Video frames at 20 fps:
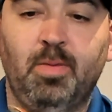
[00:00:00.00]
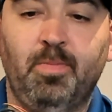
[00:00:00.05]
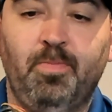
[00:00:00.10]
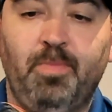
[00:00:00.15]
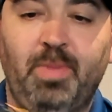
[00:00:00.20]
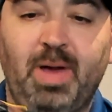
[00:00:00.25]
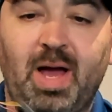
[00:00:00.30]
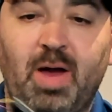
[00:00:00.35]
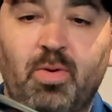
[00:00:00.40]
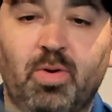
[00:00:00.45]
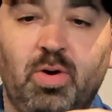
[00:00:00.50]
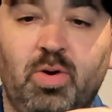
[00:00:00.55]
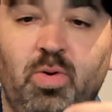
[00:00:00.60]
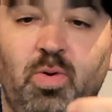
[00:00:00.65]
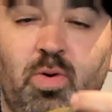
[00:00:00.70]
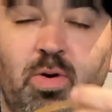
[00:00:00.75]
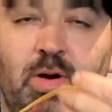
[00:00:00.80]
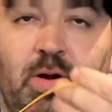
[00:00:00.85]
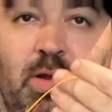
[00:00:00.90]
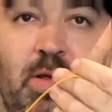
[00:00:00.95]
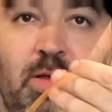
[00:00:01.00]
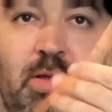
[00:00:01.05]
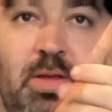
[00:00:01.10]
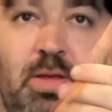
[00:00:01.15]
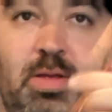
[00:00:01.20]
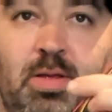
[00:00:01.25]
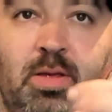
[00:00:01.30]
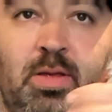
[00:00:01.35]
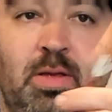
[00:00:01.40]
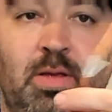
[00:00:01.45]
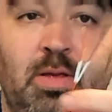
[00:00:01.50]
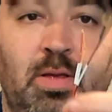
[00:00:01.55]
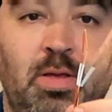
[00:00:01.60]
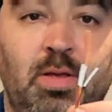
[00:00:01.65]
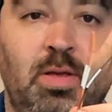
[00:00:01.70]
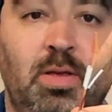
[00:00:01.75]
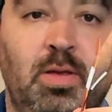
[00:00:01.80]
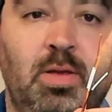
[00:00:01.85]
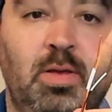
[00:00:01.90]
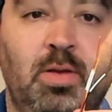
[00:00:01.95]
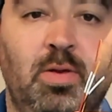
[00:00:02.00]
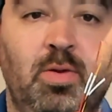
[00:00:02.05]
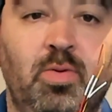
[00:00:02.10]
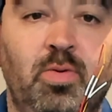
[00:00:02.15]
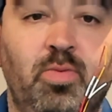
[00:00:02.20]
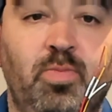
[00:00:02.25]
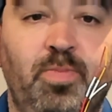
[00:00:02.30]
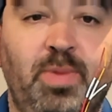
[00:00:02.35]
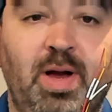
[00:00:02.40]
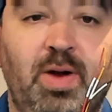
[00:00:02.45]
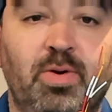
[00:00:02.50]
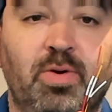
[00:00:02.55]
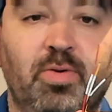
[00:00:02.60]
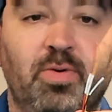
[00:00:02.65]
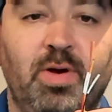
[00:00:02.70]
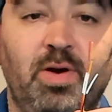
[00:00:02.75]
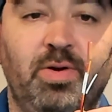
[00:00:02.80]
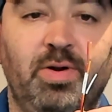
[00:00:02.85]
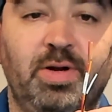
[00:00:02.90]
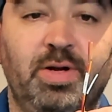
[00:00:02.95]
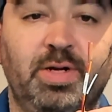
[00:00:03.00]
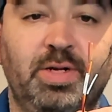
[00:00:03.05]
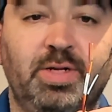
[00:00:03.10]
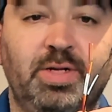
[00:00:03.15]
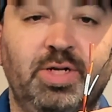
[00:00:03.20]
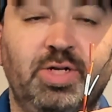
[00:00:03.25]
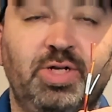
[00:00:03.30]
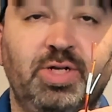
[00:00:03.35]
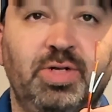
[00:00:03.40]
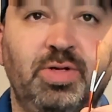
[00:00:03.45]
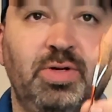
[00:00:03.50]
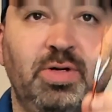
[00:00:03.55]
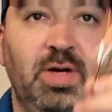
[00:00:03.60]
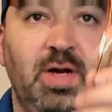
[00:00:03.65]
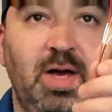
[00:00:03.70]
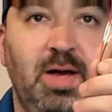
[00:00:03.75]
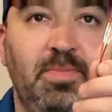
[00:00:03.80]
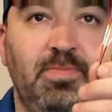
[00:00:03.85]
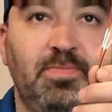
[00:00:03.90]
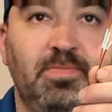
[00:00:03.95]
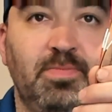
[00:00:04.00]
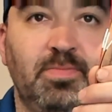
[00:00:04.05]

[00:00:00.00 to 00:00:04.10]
Power cord, power ground and ignition hookup.